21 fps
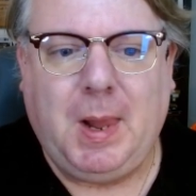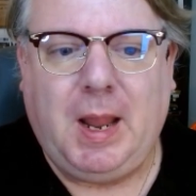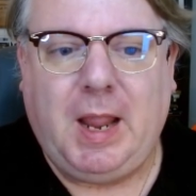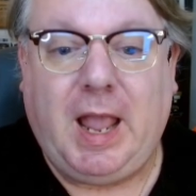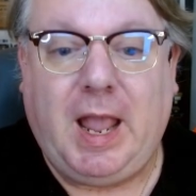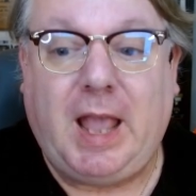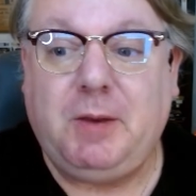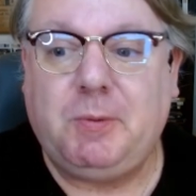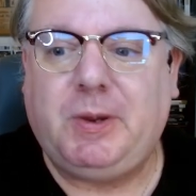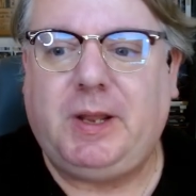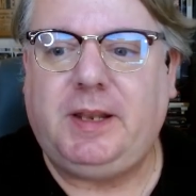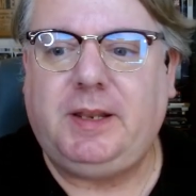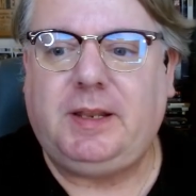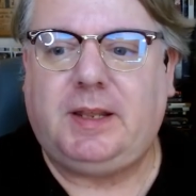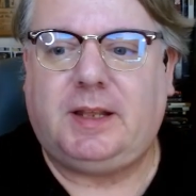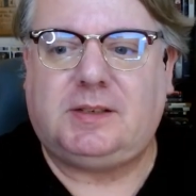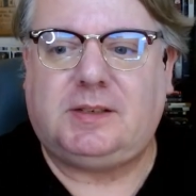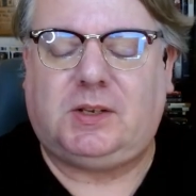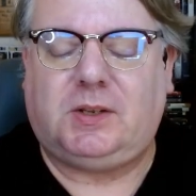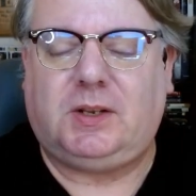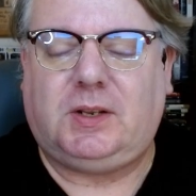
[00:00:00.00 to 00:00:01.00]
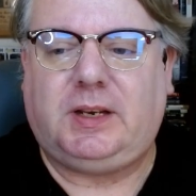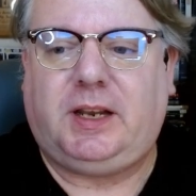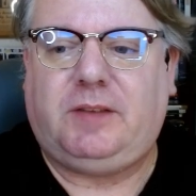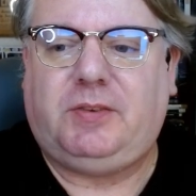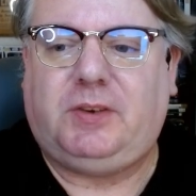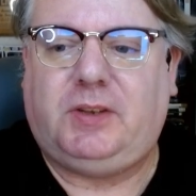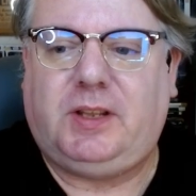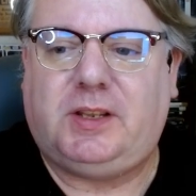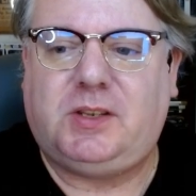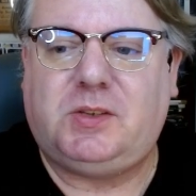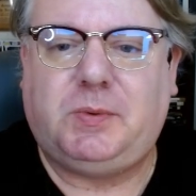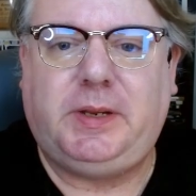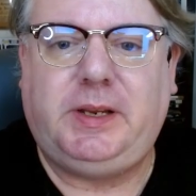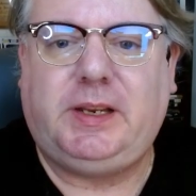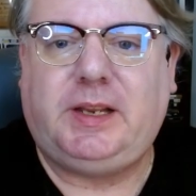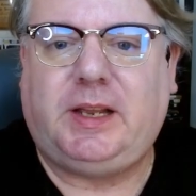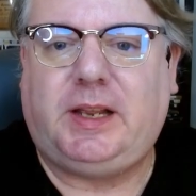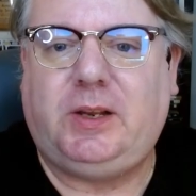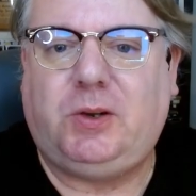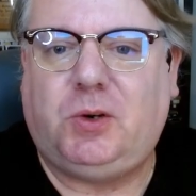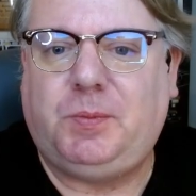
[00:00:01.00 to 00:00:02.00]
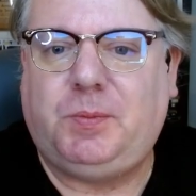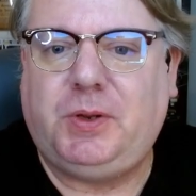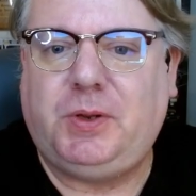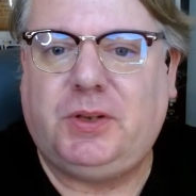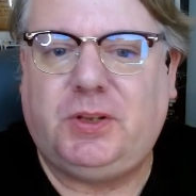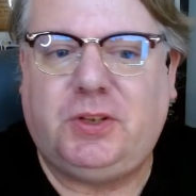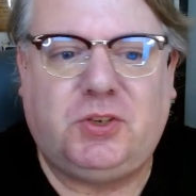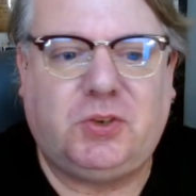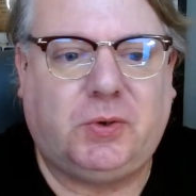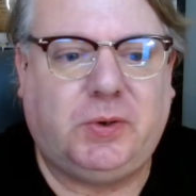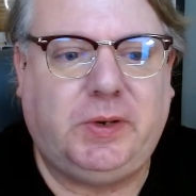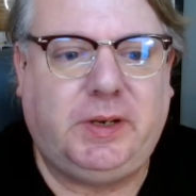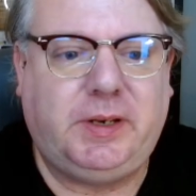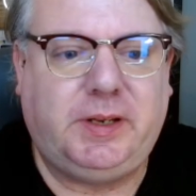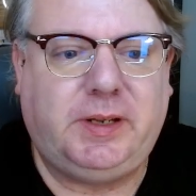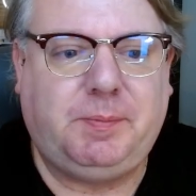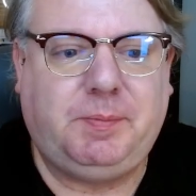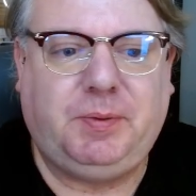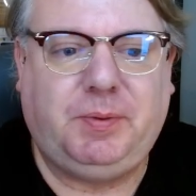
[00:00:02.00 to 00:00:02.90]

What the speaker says: Anyway, that's all I got for this week. I hope you enjoyed it.